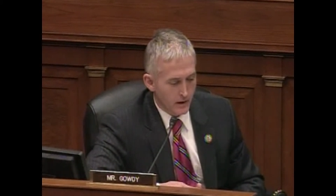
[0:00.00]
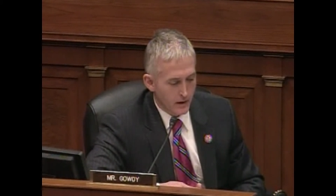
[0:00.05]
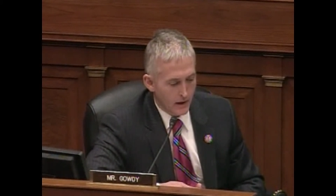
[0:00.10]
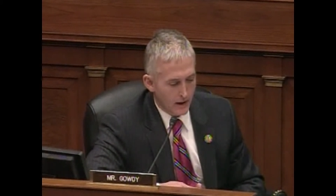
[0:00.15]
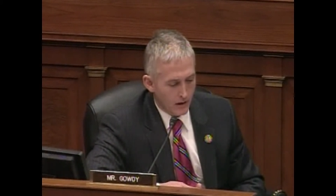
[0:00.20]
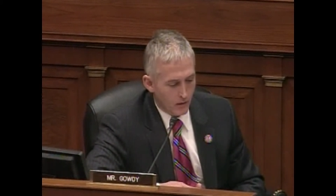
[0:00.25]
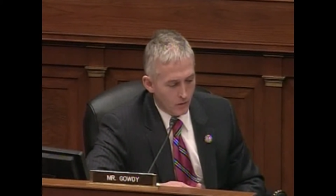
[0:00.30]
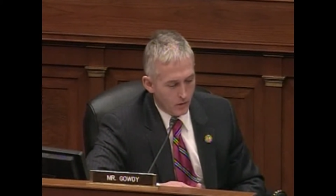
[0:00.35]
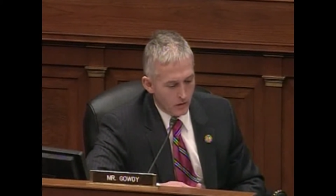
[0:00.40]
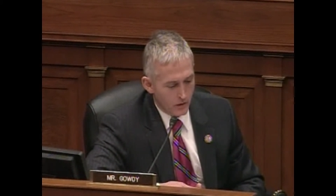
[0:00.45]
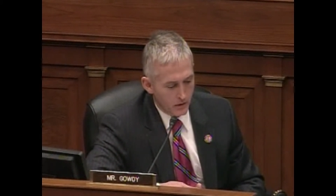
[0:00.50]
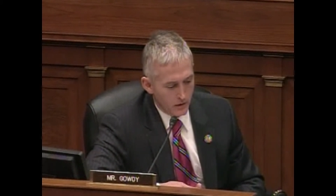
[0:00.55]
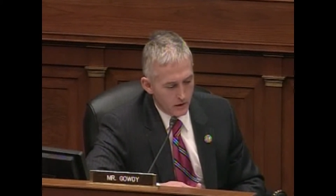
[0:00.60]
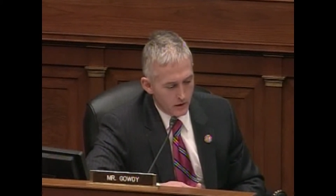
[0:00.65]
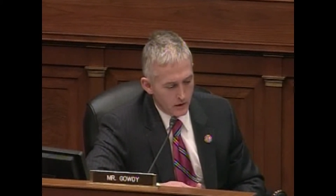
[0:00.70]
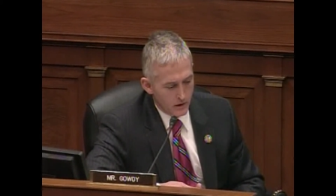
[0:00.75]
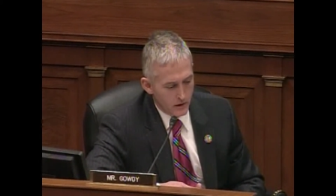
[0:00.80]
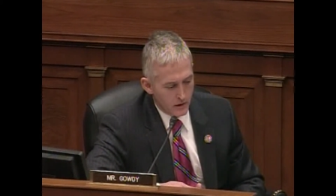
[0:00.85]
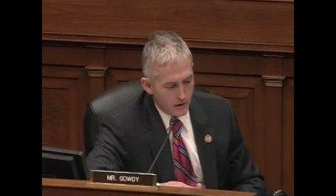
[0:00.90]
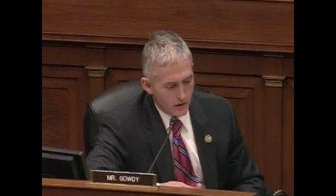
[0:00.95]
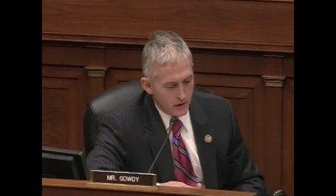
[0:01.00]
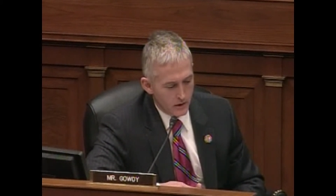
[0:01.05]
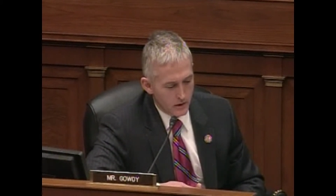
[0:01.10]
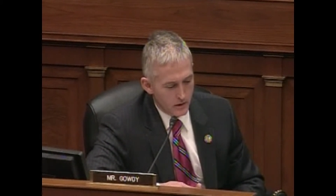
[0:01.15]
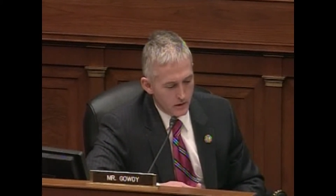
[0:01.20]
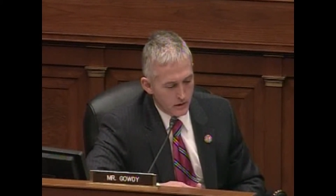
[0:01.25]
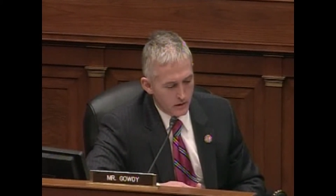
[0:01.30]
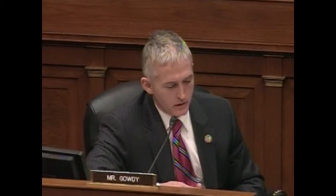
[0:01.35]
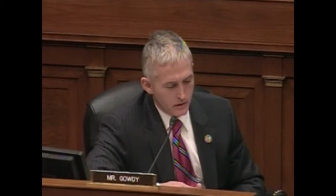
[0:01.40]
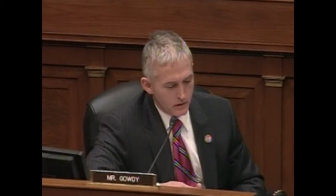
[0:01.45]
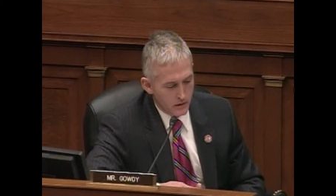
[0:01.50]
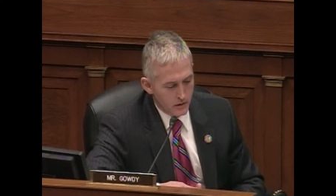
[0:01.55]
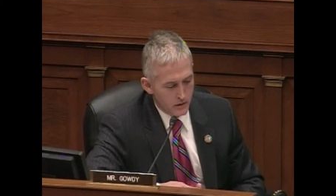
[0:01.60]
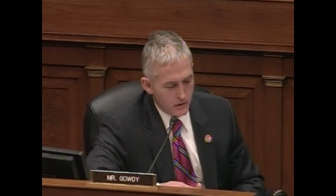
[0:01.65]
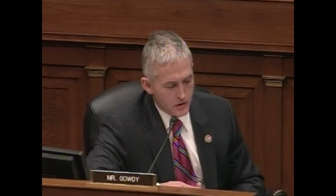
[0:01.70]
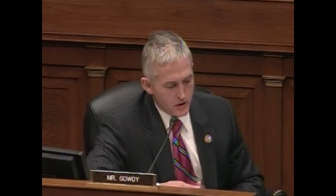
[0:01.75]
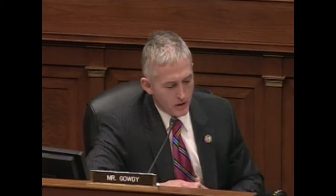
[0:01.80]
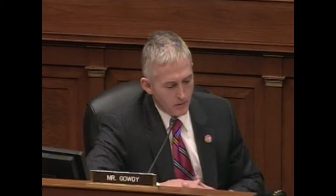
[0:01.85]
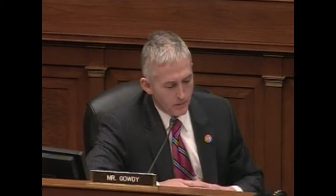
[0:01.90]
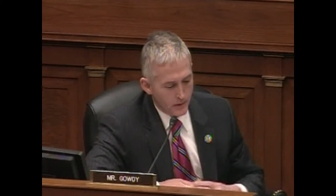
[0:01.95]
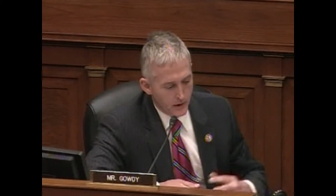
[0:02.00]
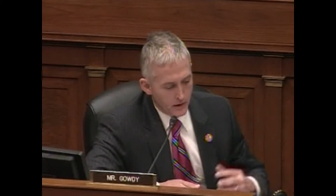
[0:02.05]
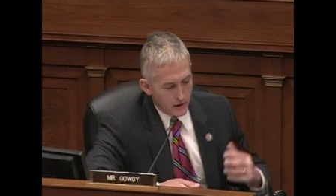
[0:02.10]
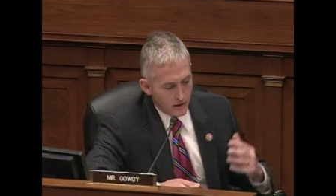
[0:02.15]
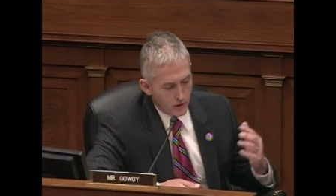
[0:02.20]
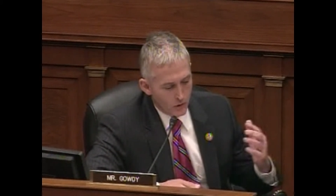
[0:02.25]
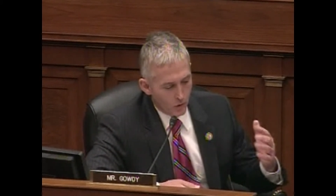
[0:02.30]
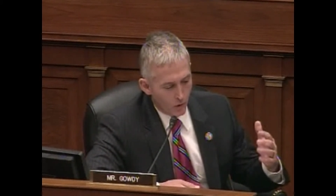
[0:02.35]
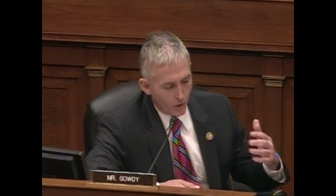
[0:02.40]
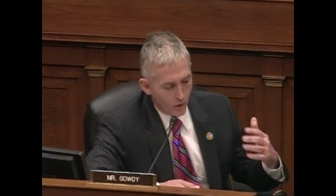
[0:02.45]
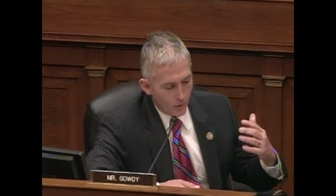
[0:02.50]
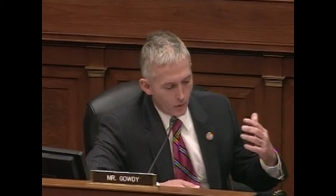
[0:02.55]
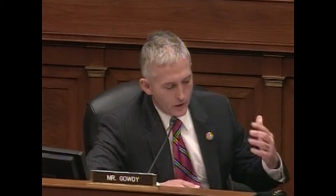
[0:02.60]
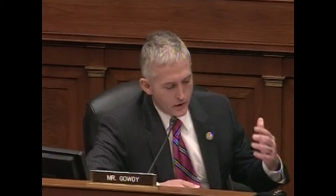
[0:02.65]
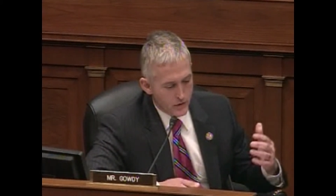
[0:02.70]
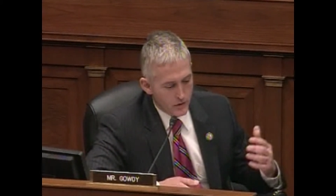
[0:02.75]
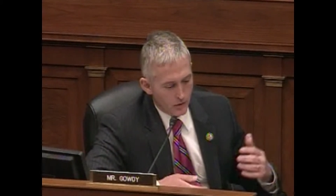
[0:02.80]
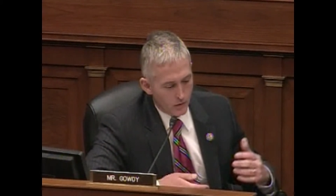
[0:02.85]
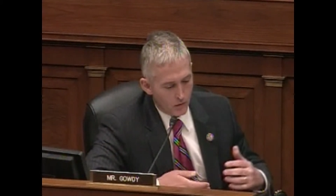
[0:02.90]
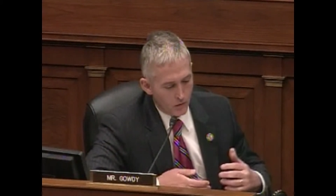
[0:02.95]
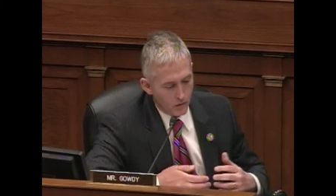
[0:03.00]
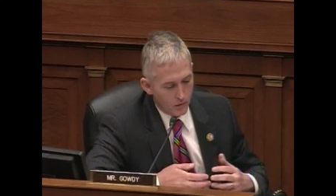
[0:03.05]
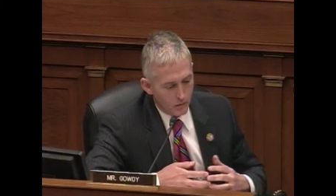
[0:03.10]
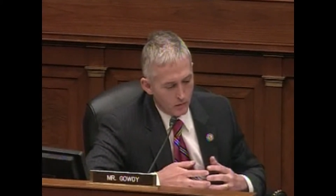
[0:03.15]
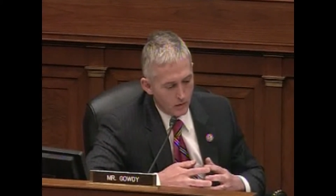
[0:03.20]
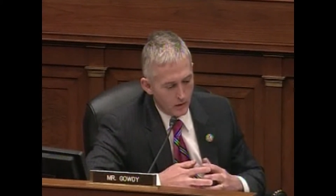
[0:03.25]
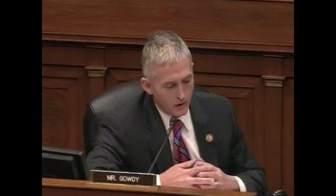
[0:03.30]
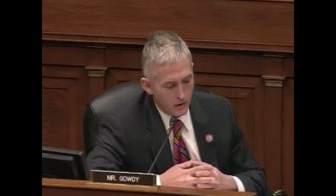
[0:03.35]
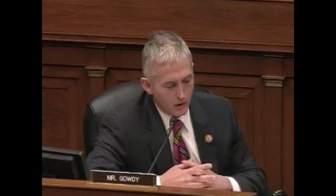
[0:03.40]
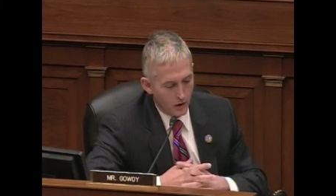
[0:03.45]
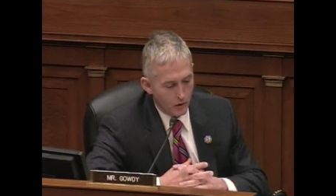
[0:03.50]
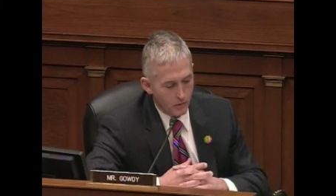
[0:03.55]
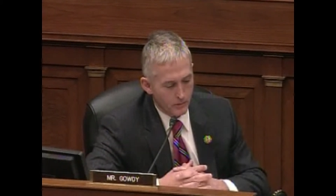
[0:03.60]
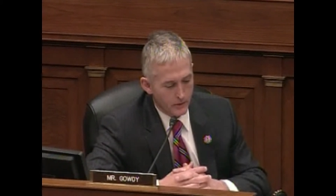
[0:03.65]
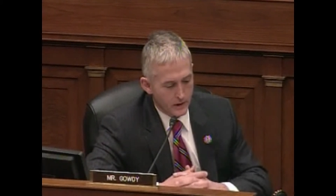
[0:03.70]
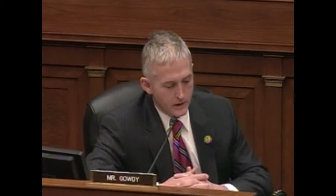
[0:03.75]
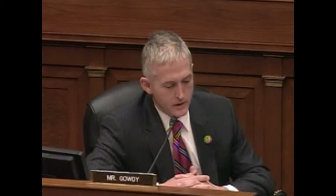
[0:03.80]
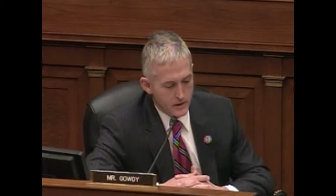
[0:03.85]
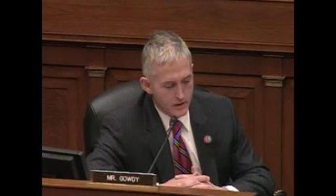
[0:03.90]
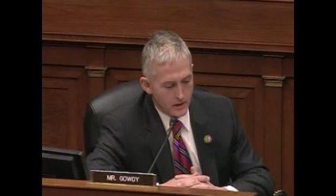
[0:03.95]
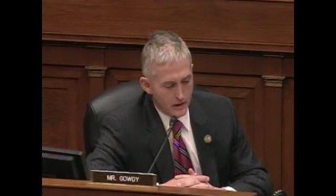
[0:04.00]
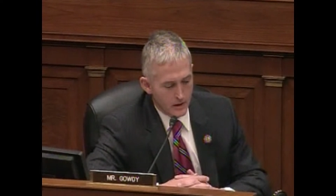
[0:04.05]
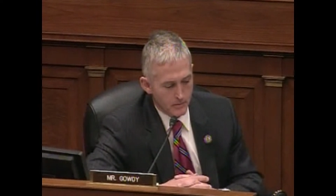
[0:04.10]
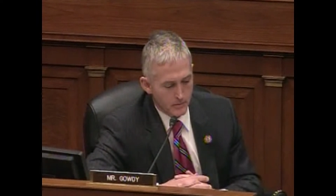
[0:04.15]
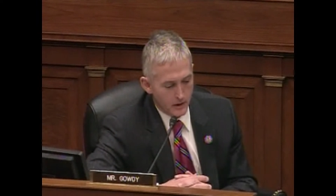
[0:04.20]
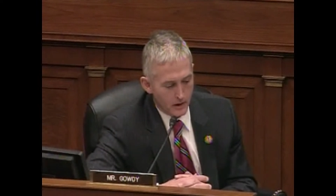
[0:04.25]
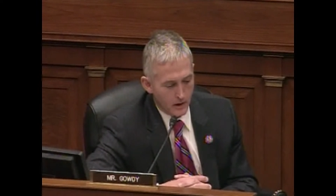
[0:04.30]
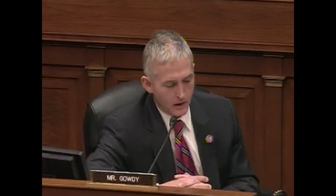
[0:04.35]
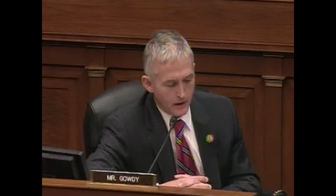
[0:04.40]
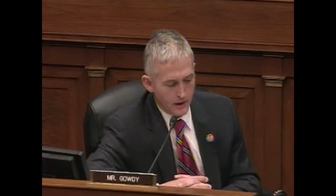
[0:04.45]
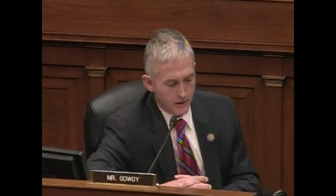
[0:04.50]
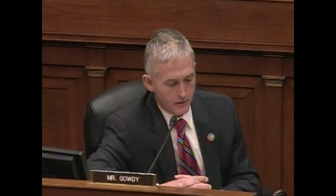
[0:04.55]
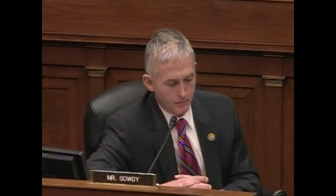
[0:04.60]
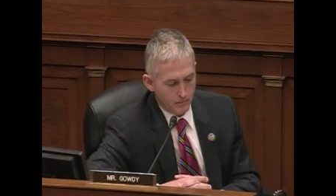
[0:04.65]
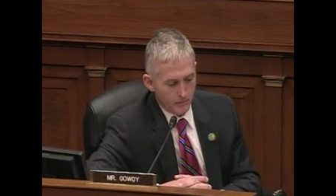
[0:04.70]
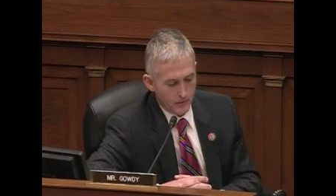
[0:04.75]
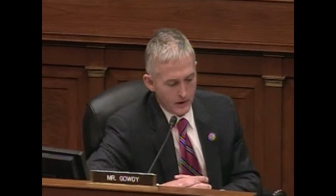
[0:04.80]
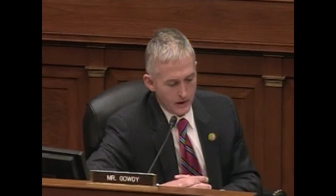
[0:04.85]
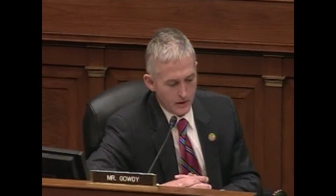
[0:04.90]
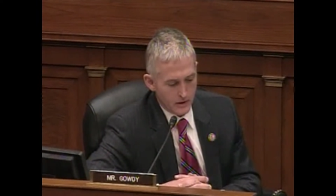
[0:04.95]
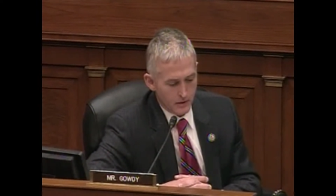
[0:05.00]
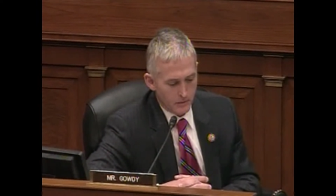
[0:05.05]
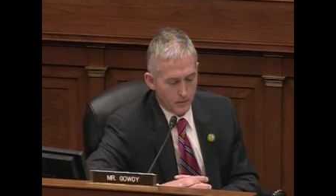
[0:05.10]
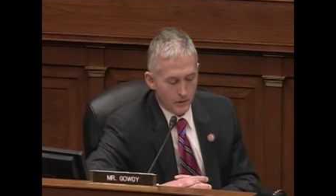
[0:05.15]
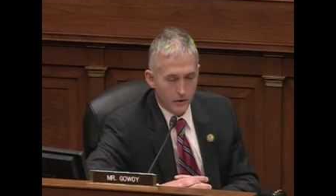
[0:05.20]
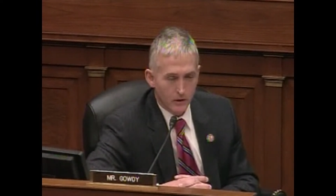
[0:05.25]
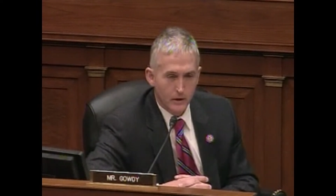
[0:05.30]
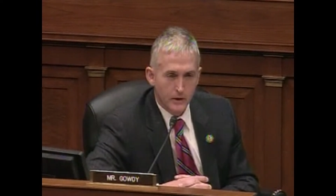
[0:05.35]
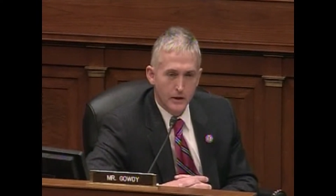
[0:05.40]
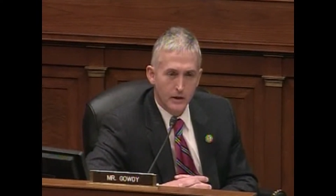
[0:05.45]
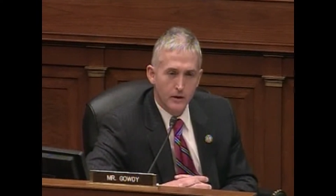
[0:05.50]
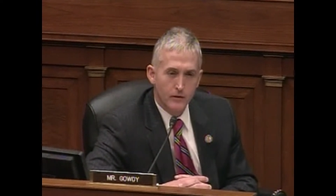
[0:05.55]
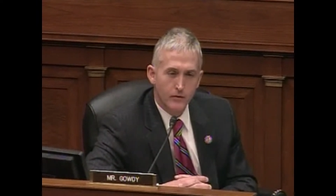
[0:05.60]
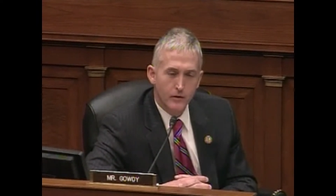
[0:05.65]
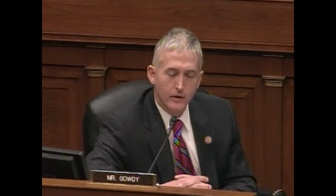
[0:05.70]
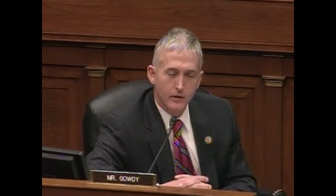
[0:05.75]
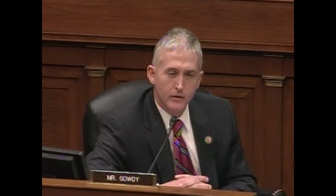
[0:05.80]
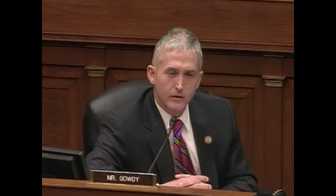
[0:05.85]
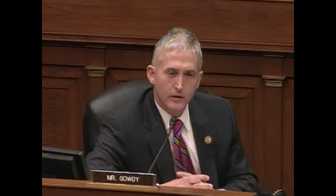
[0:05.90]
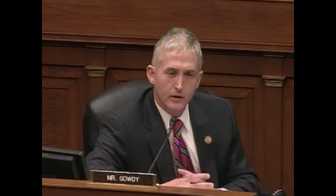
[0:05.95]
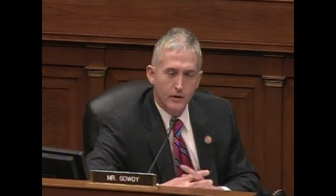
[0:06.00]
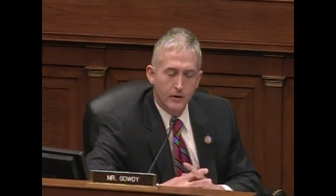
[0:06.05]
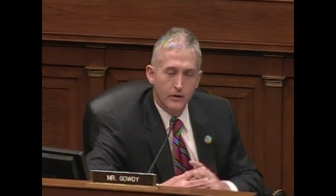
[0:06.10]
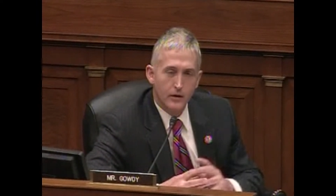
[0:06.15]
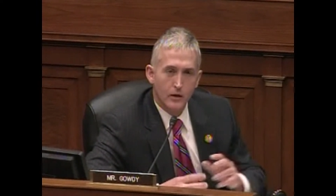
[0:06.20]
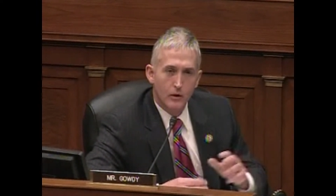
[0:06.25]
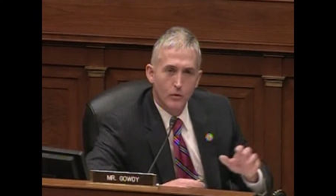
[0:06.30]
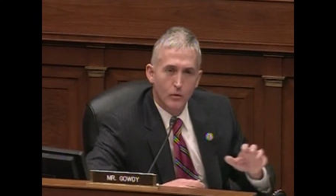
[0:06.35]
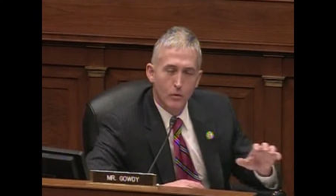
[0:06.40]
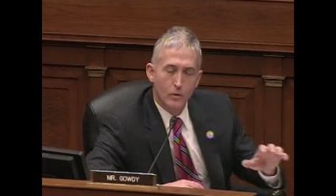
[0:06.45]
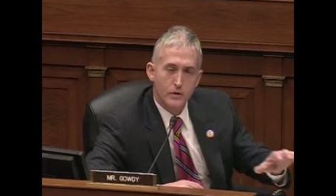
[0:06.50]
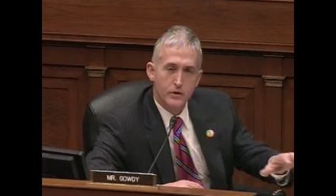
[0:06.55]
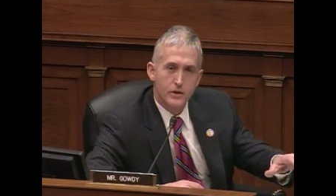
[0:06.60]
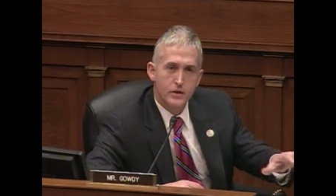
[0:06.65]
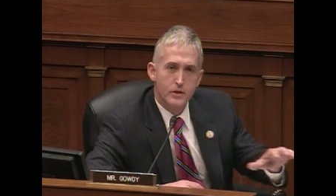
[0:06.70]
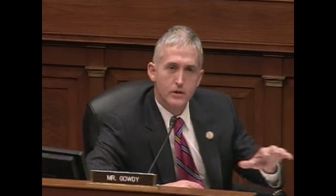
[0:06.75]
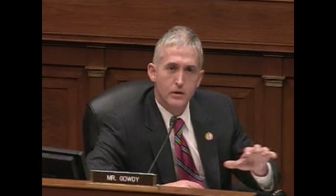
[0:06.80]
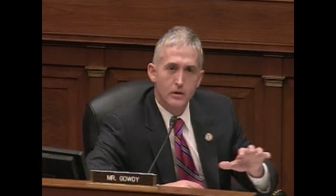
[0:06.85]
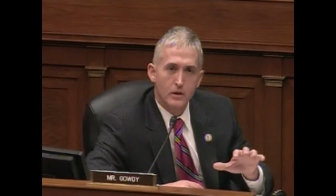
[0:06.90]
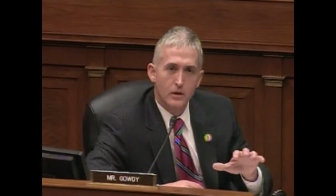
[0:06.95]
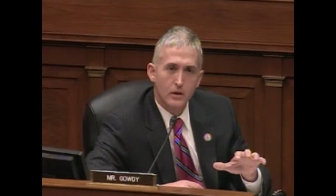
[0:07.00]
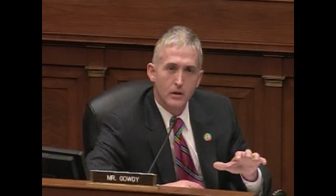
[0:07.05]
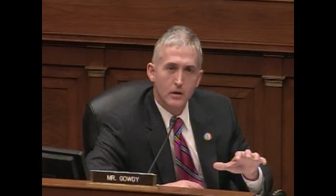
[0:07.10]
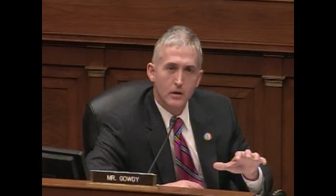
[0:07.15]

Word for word: Now, it, it, something in your original uh, opening statement led me to believe that, that there was